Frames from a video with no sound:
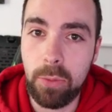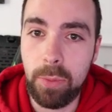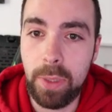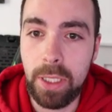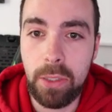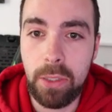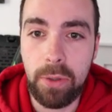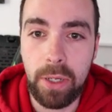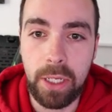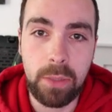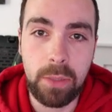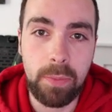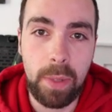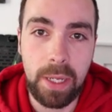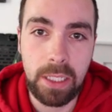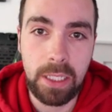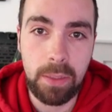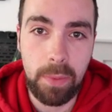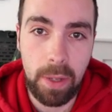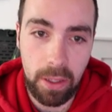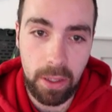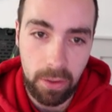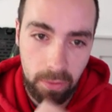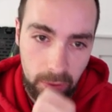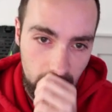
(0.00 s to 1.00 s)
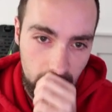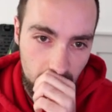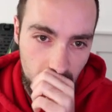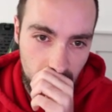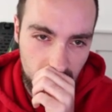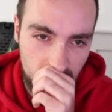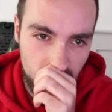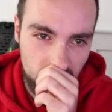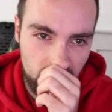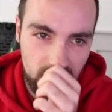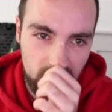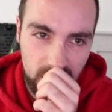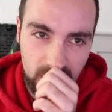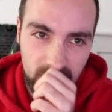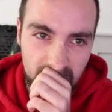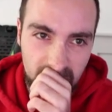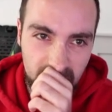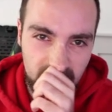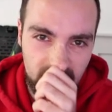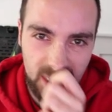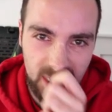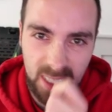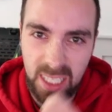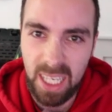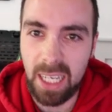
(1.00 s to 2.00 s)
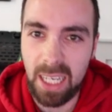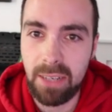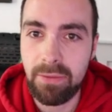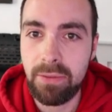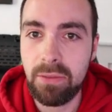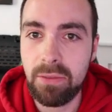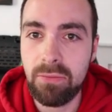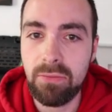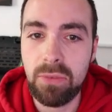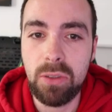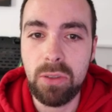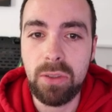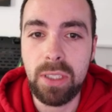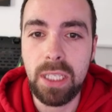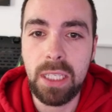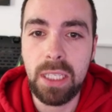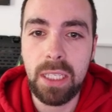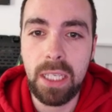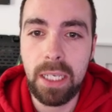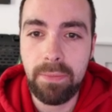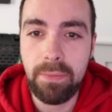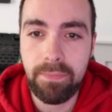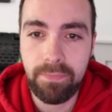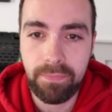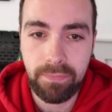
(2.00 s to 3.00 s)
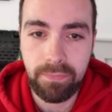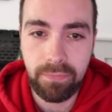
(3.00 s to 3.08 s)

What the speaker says: but you expect to make 3 no trumps kind of routinely.